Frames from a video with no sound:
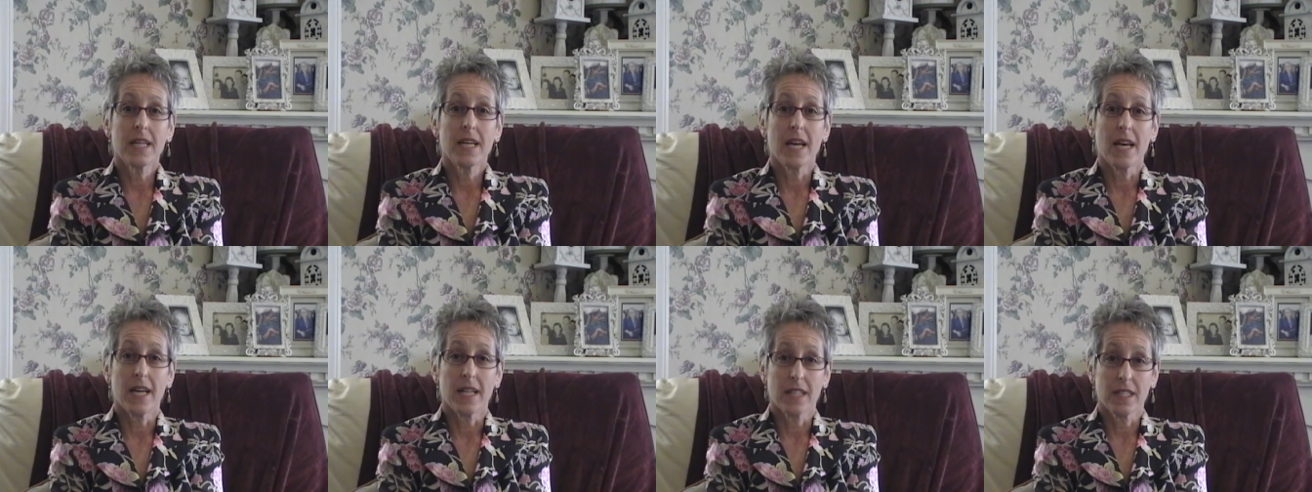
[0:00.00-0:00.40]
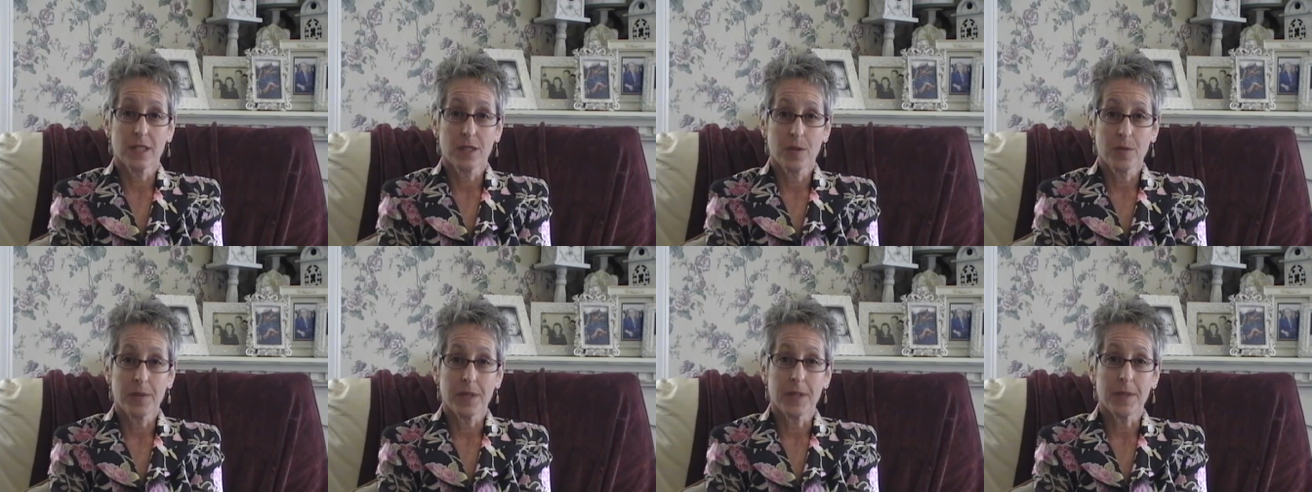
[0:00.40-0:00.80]
and
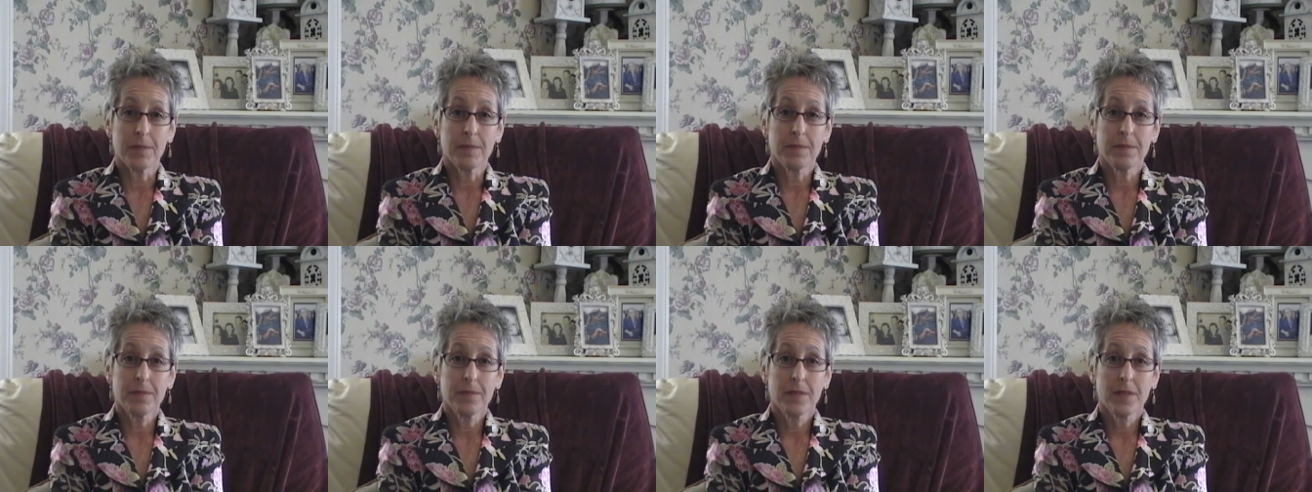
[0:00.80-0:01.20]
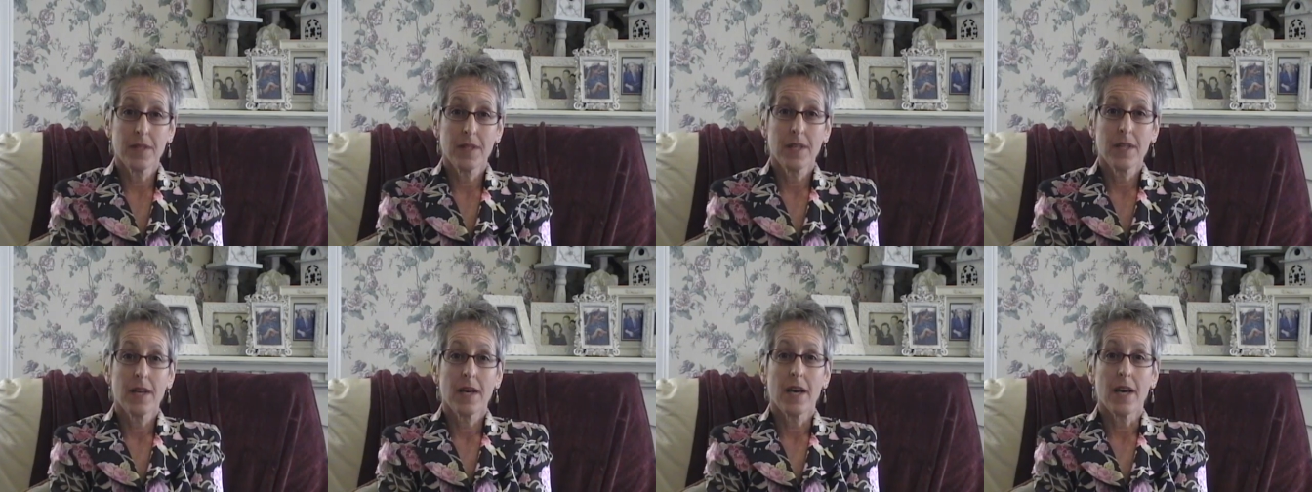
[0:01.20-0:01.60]
aluminum,
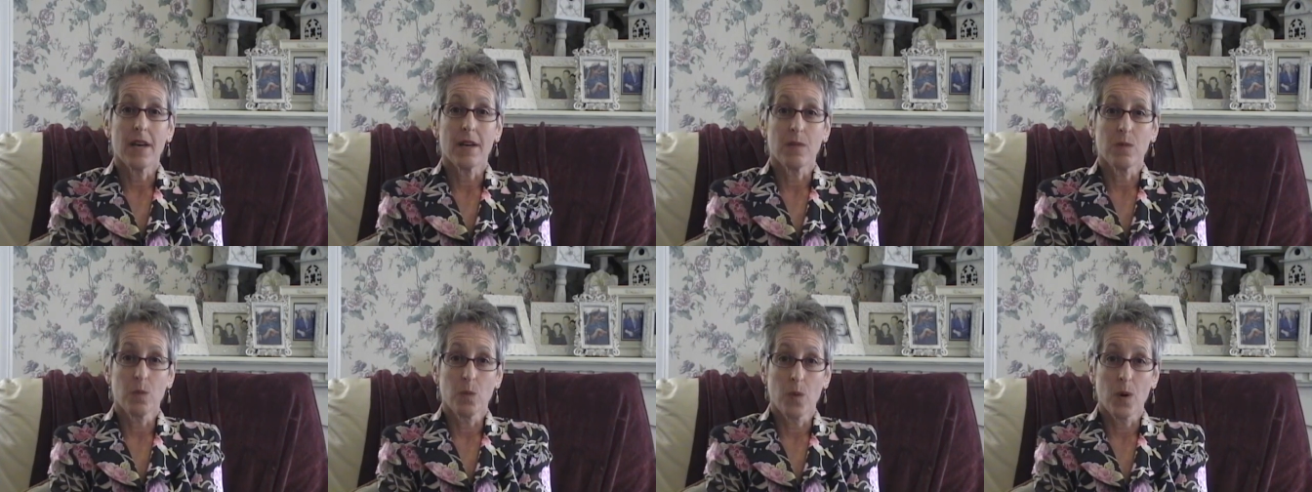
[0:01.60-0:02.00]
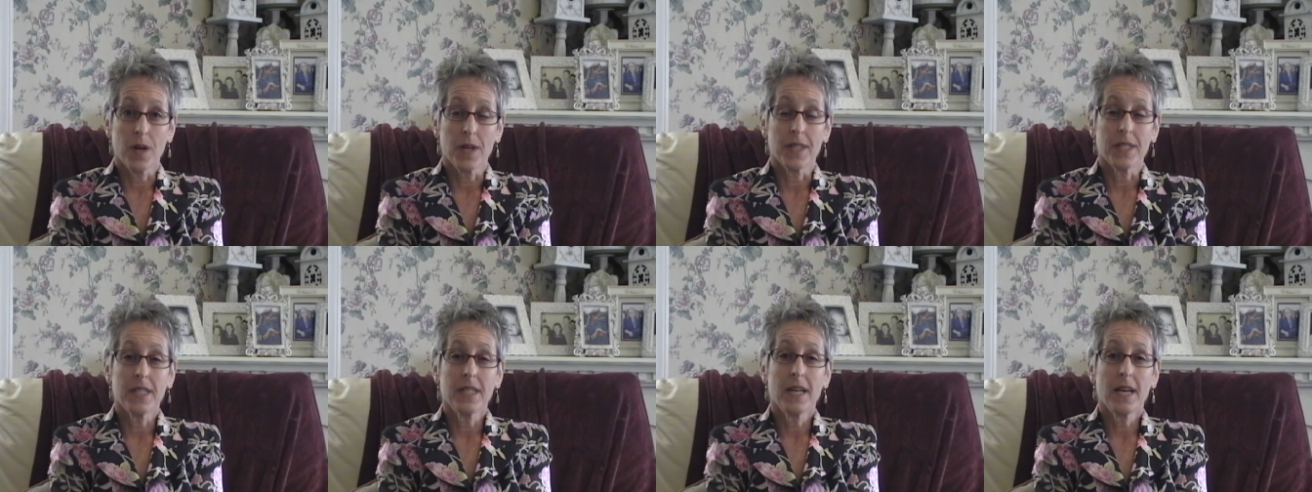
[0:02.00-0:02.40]
and
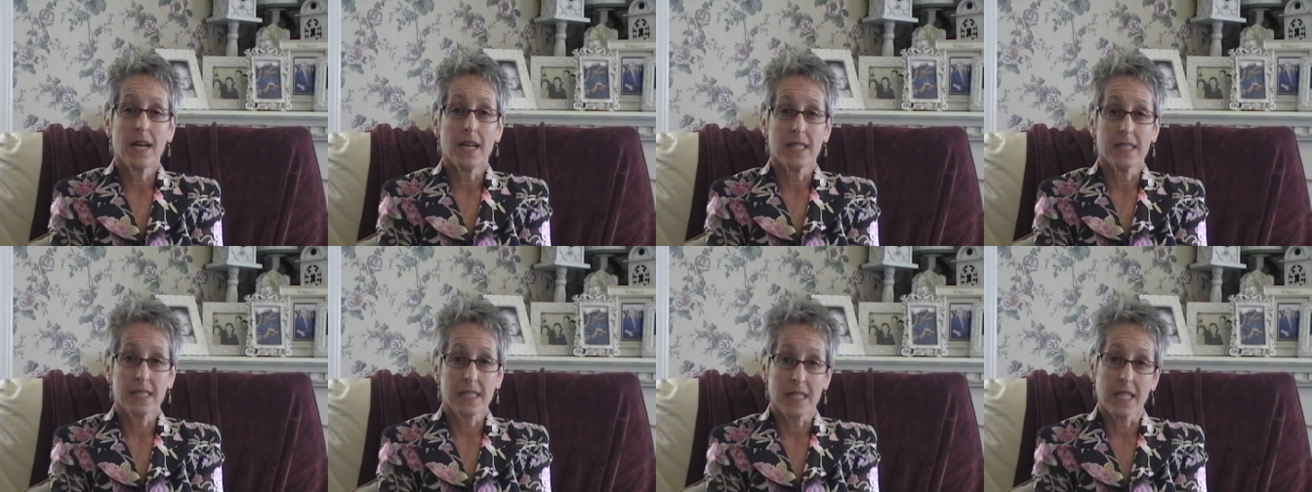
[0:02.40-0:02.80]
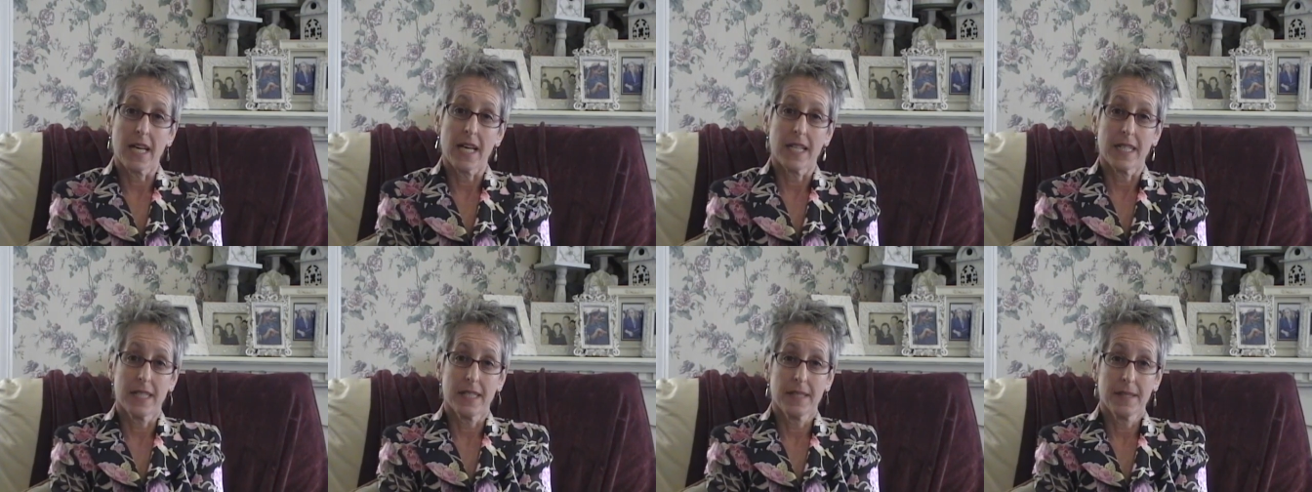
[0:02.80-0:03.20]
1 has
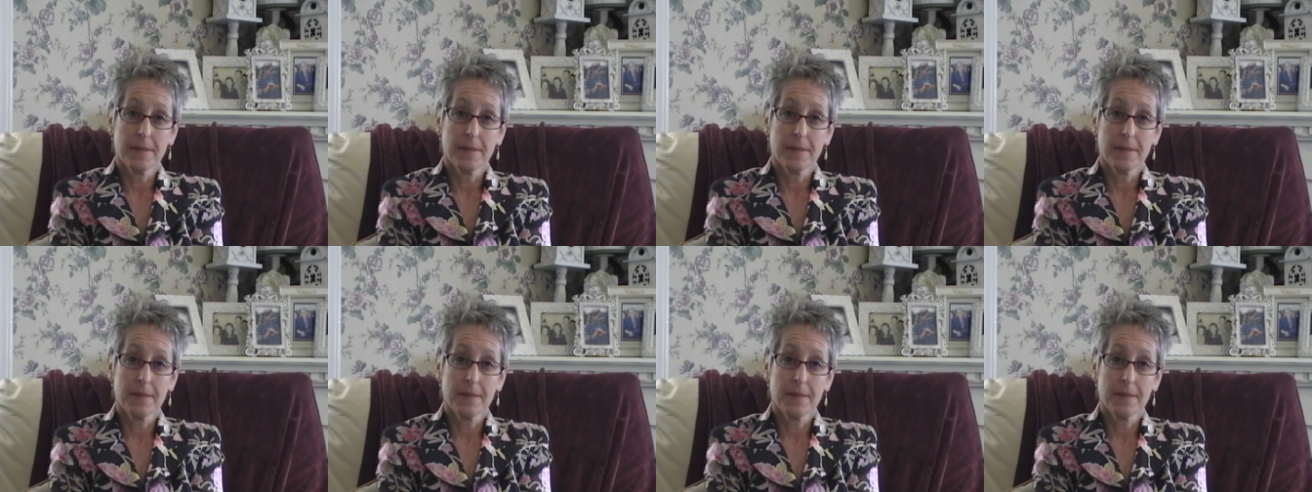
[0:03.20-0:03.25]
lead.